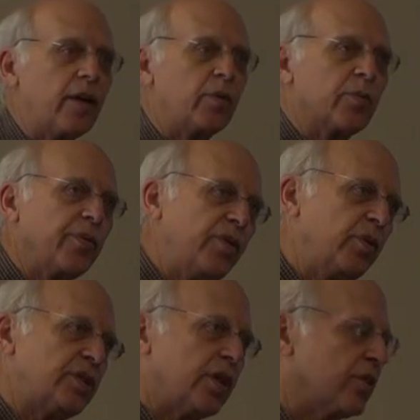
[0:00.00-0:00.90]
They would
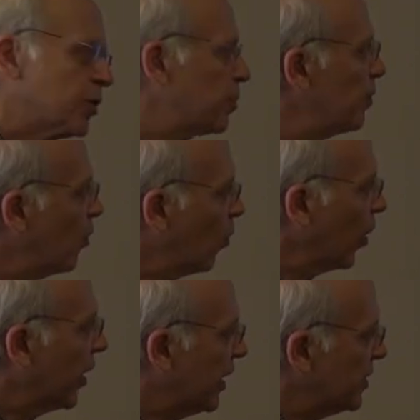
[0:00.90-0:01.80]
review each other's
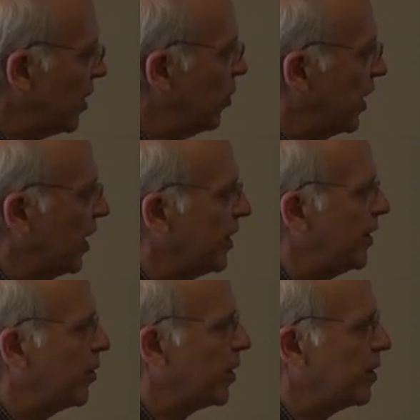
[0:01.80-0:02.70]
work as they went on, and
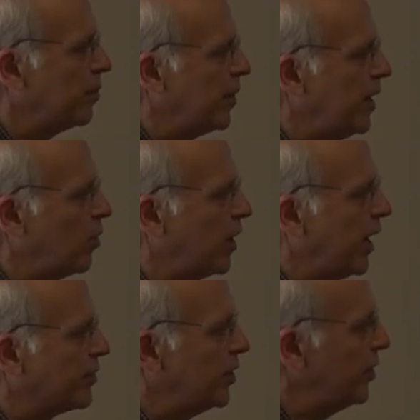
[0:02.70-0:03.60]
they were at a meeting one
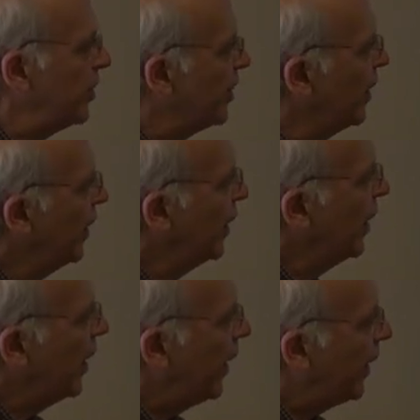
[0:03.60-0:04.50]
afternoon. And,
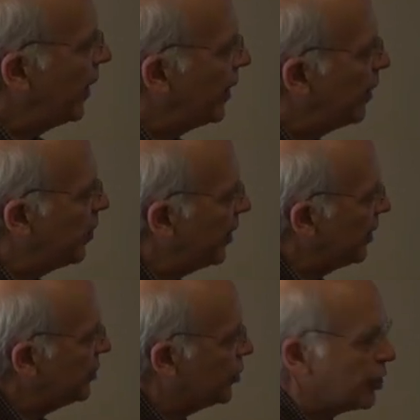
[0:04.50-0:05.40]
and
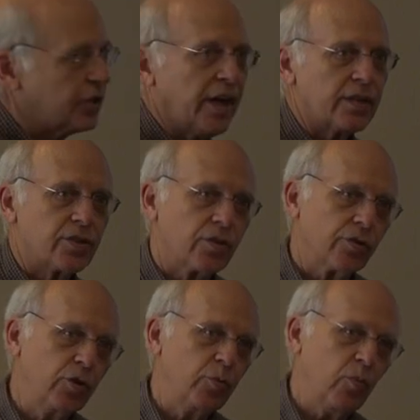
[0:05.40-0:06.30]
apparently Church asked the
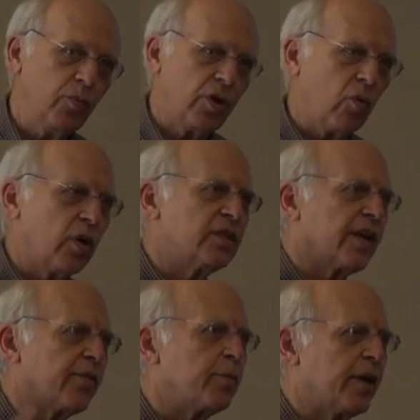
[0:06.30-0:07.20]
group, you know, what does
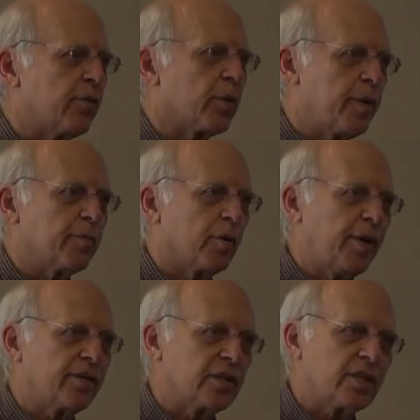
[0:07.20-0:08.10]
everybody remember
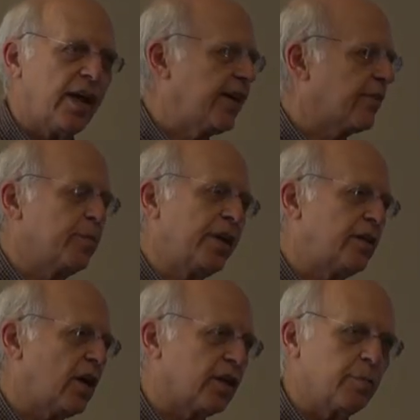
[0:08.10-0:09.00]
about the site? And everybody
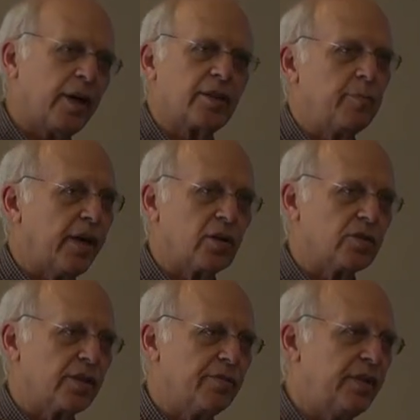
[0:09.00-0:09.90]
talked about the
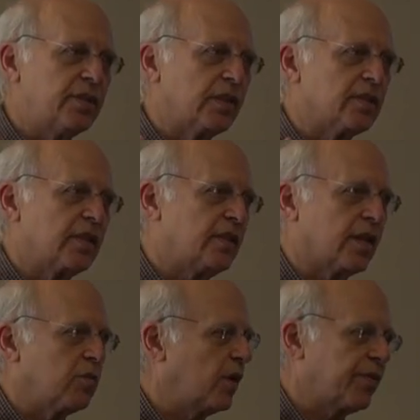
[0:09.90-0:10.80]
meadows and the vistas. And he
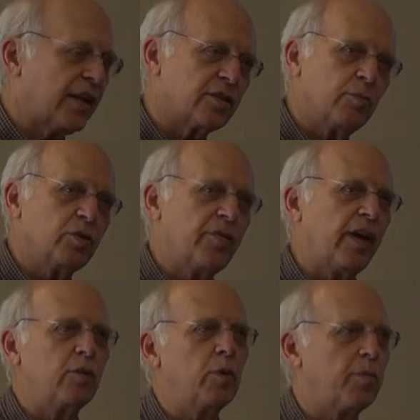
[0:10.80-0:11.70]
said, well, if that's the most
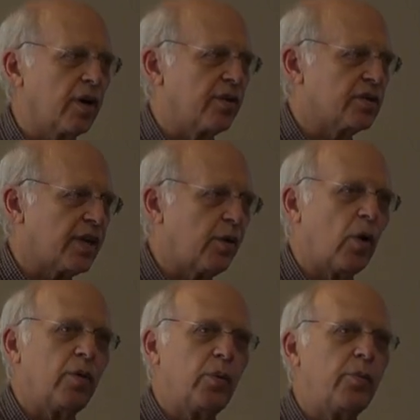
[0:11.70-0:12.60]
valuable part of the site,
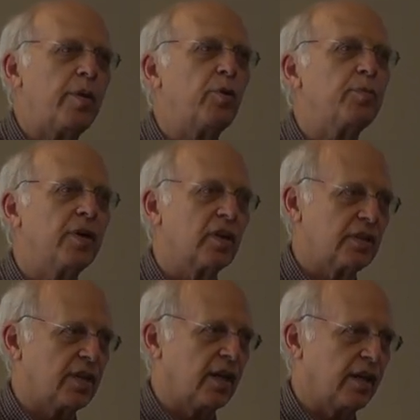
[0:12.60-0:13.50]
why would we put
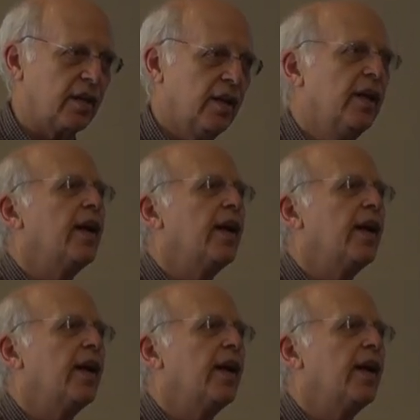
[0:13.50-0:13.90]
buildings on it?